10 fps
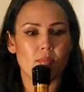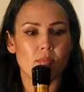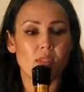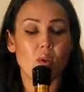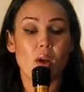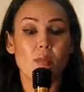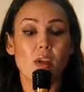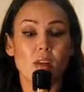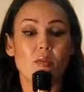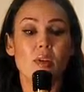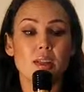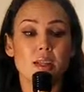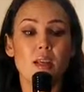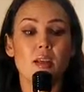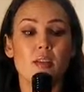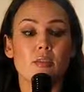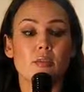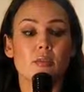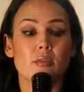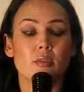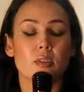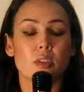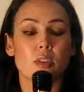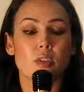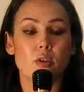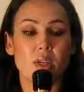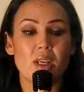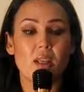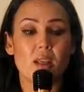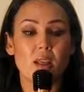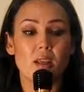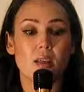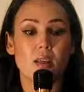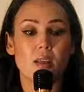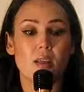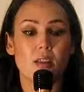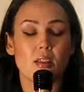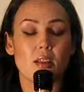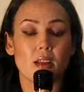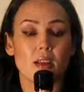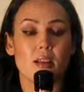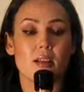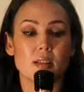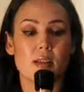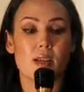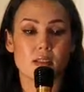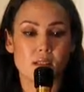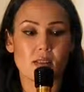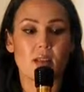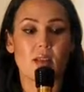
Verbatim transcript: So I'm not really doing anything that is against